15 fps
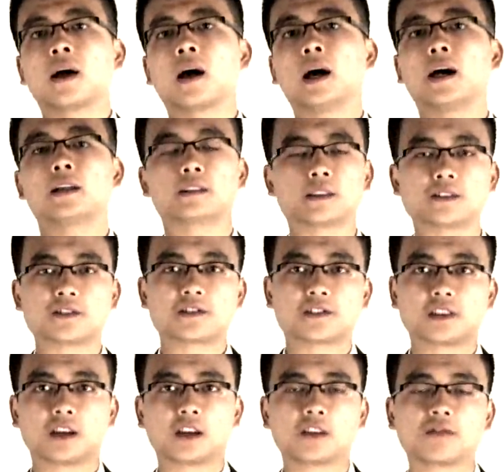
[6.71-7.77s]
Hi, this is
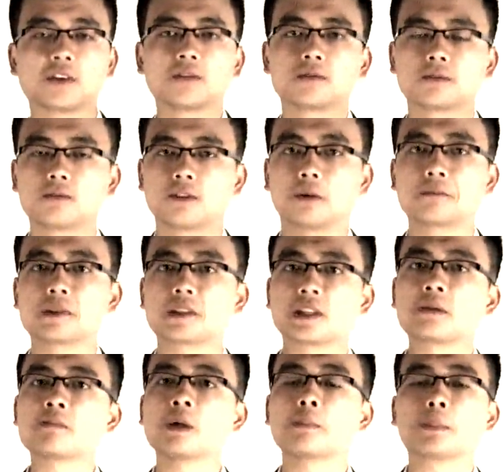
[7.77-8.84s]
Dave from
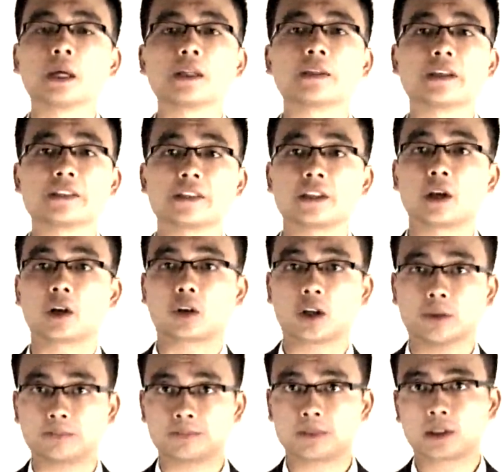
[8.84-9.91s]
CIMA
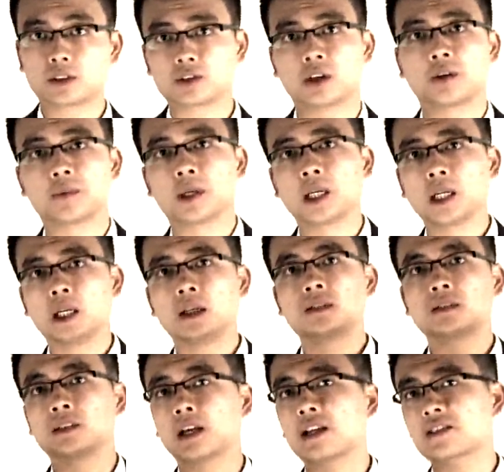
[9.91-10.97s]
So,
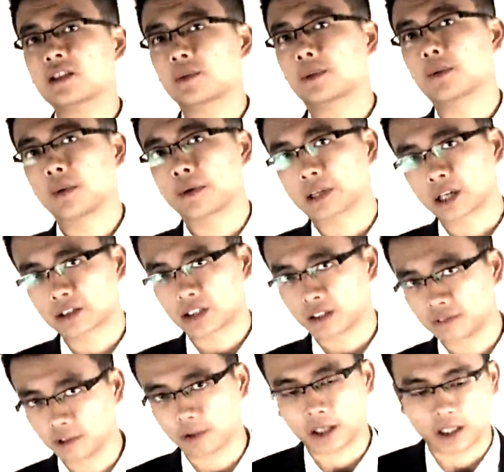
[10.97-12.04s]
today's topic we're going to
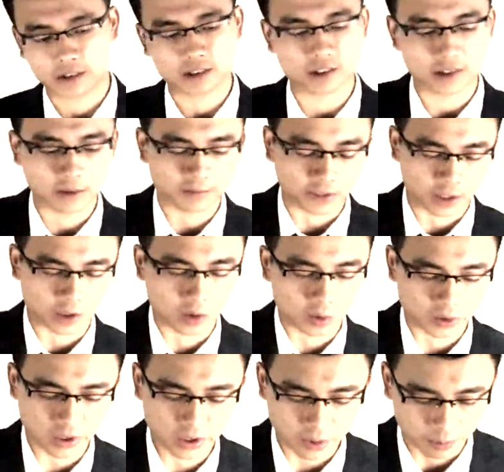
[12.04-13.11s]
have a look at is something
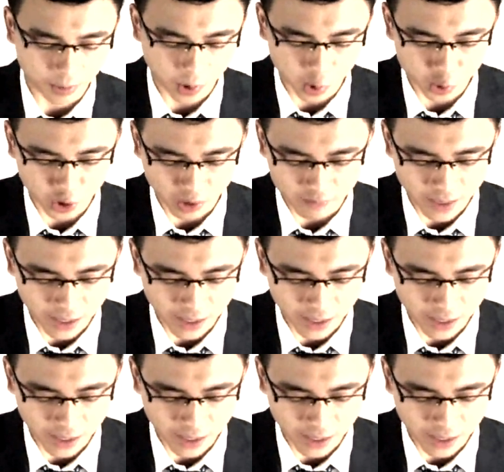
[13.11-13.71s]
called the project